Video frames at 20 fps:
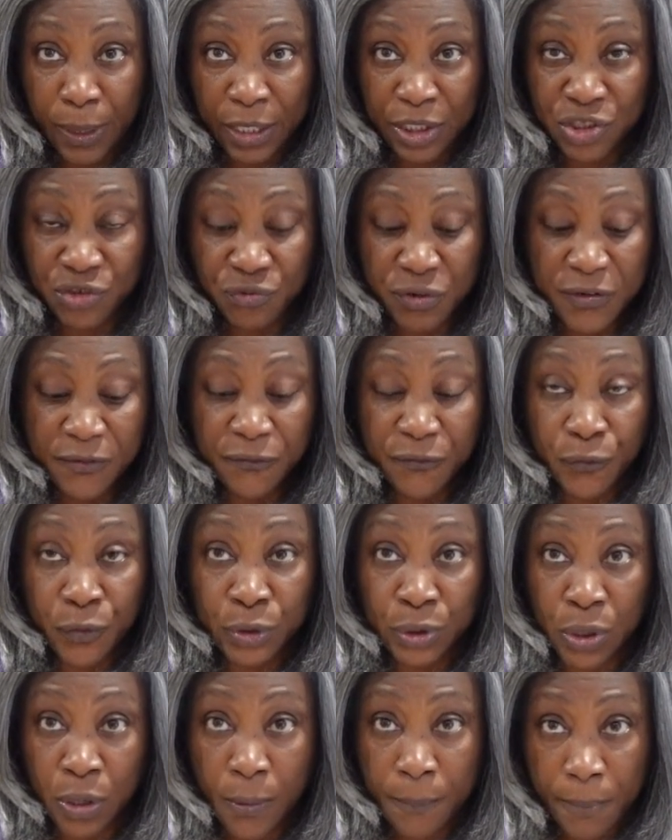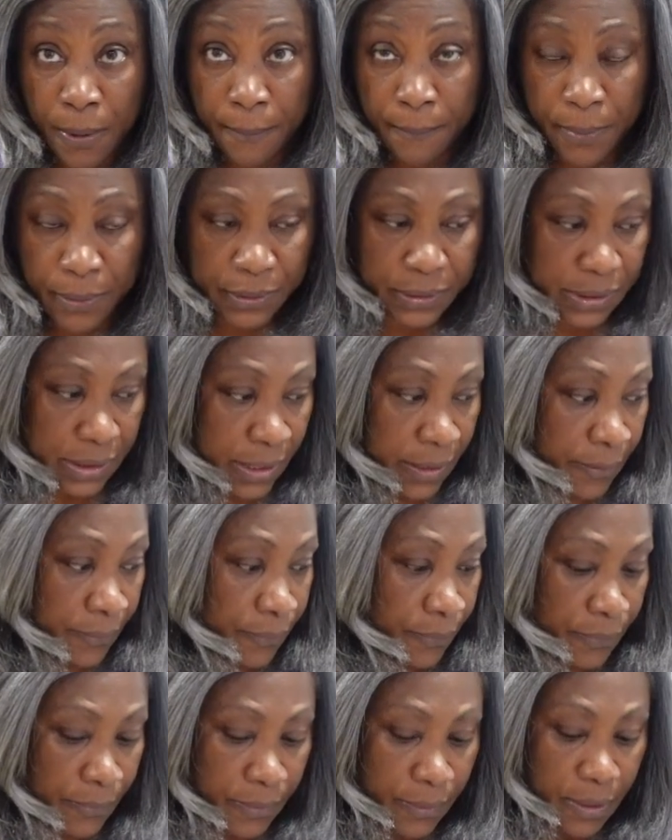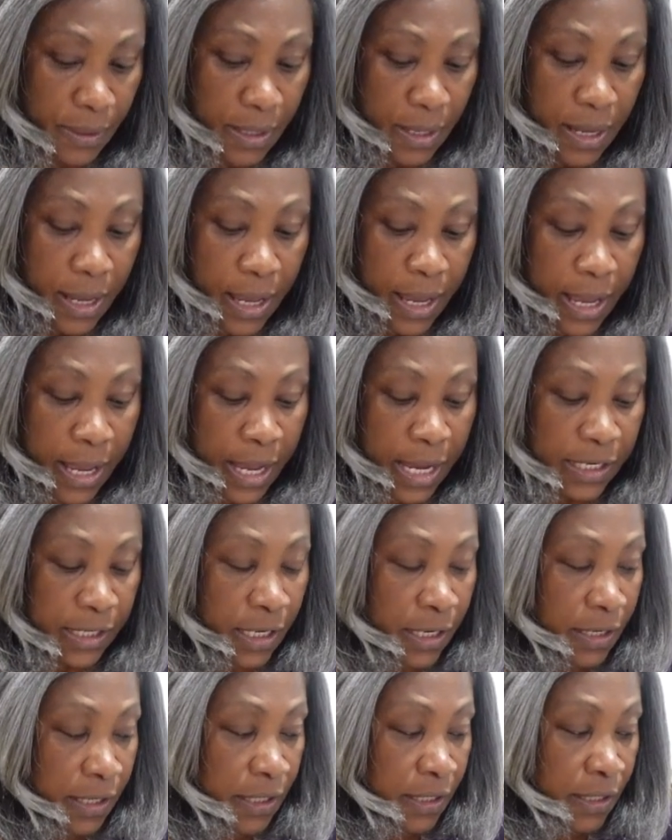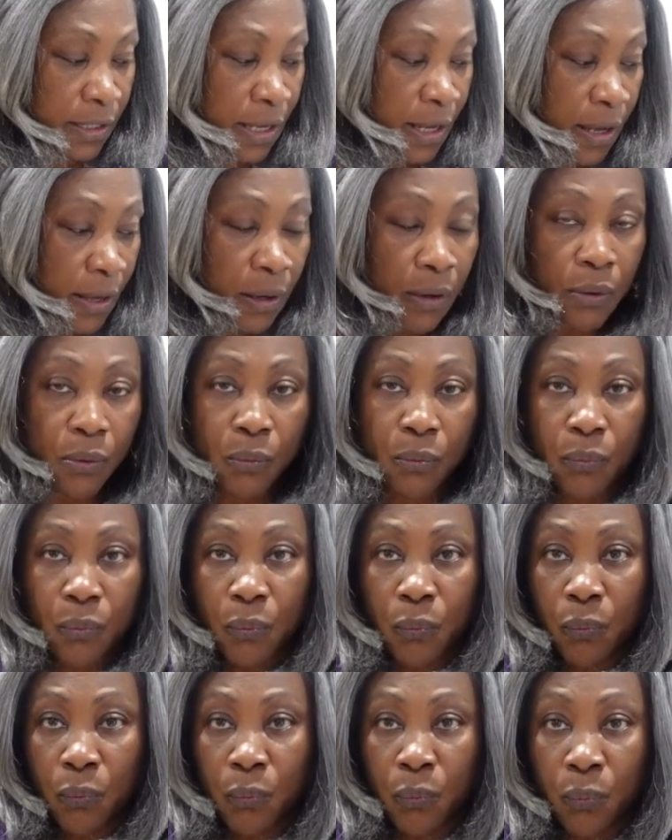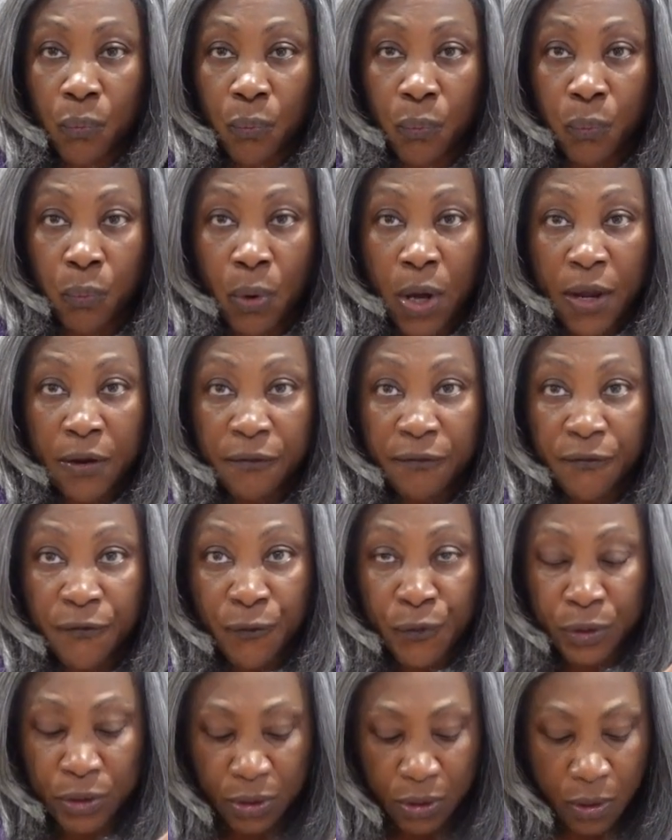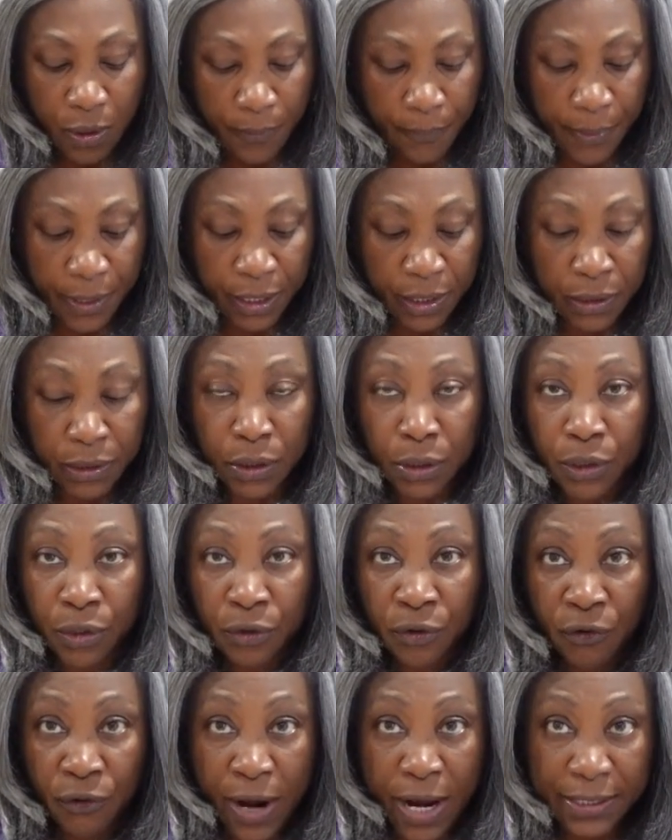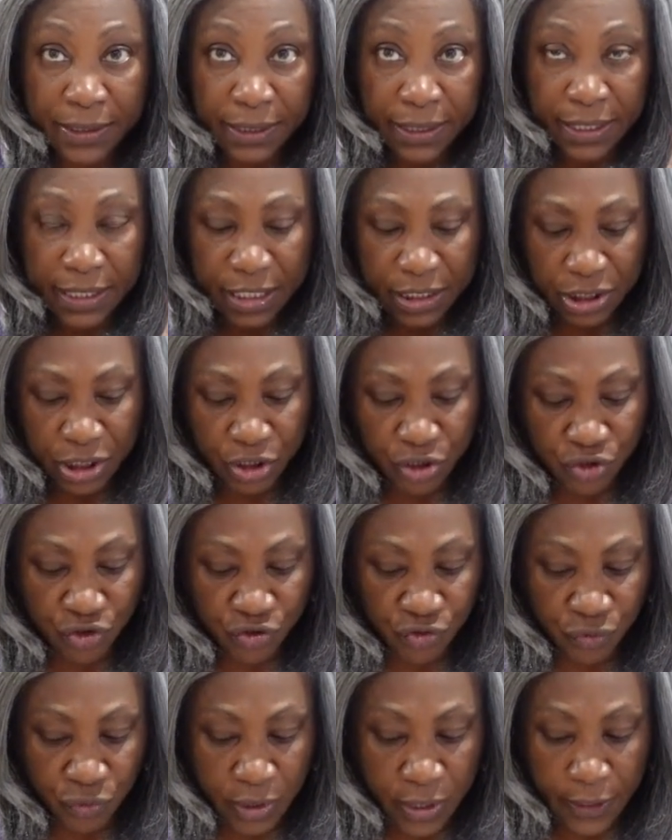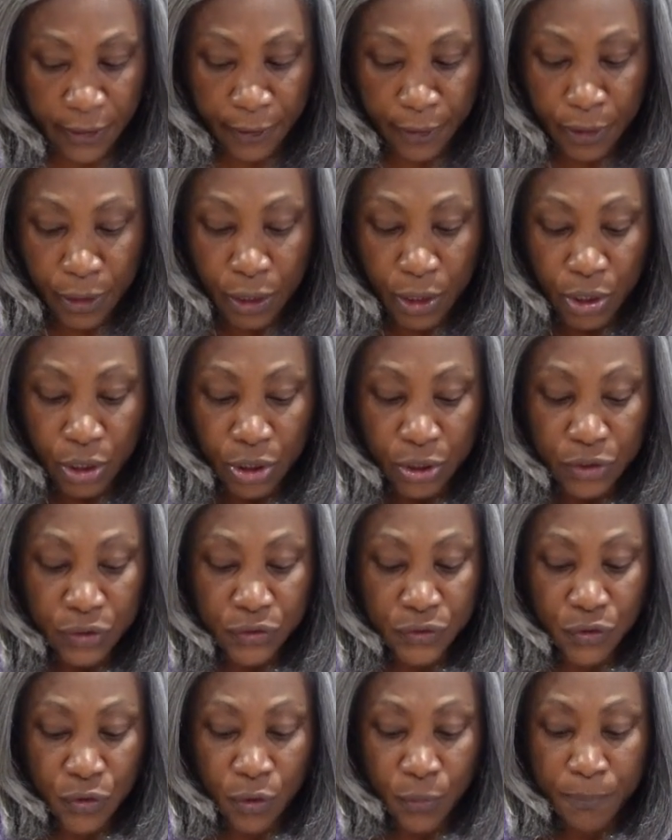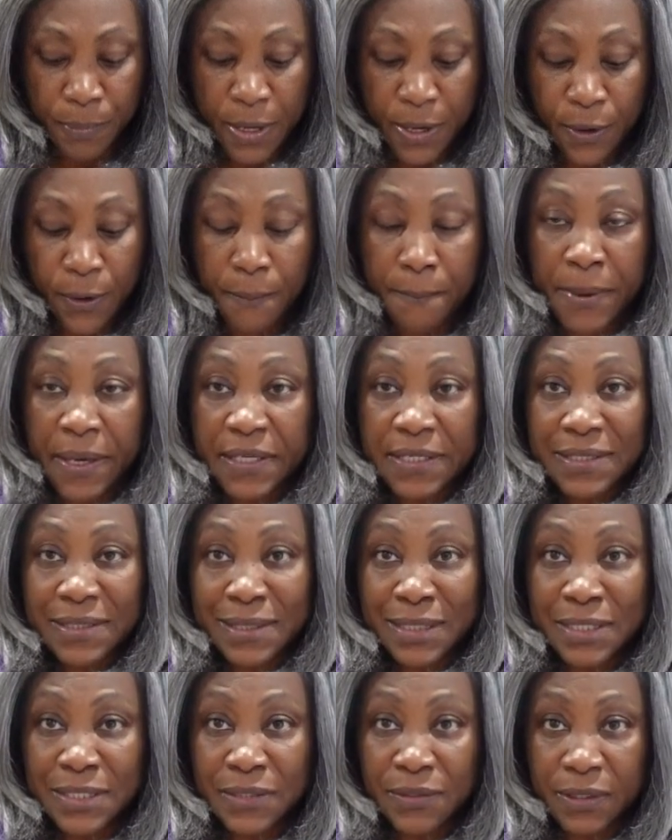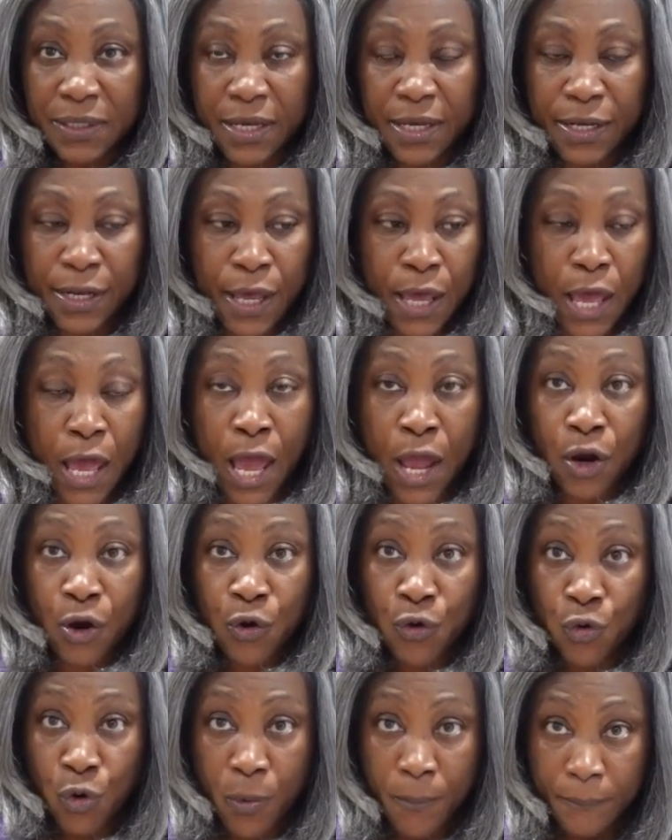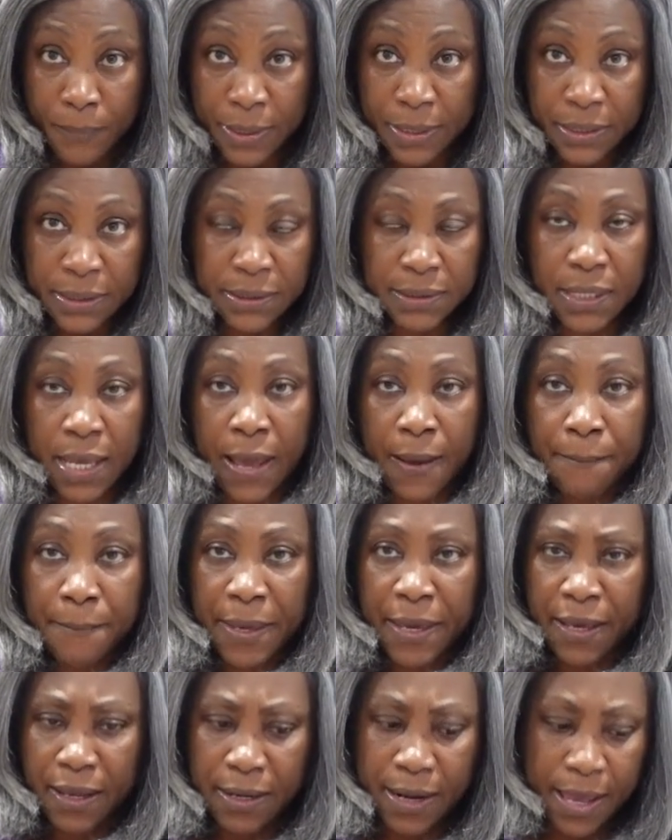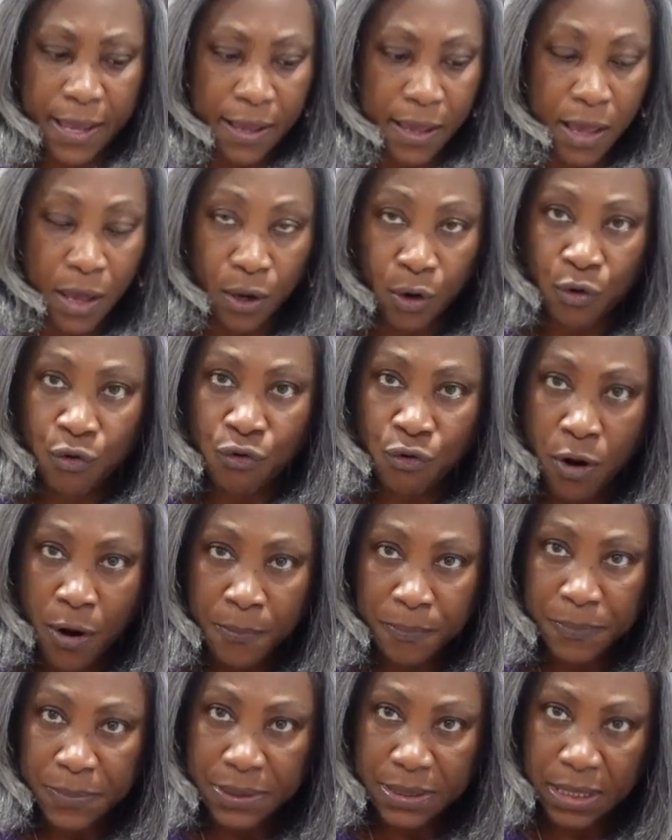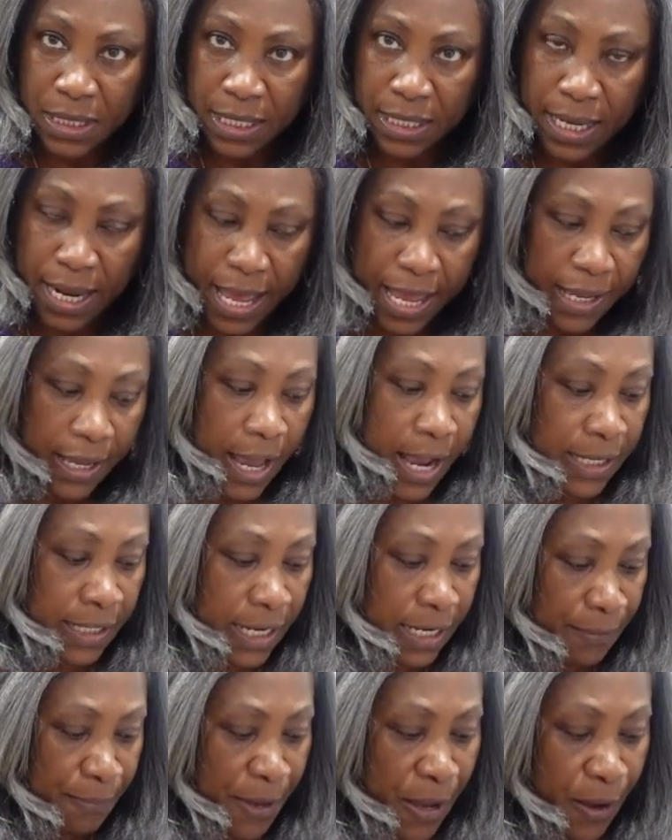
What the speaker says: 3/4 cup of butter. And you need a 1/4 cup of granulated sugar. So I'm gonna mix this together and crumble it and make like a crumbs they like, and then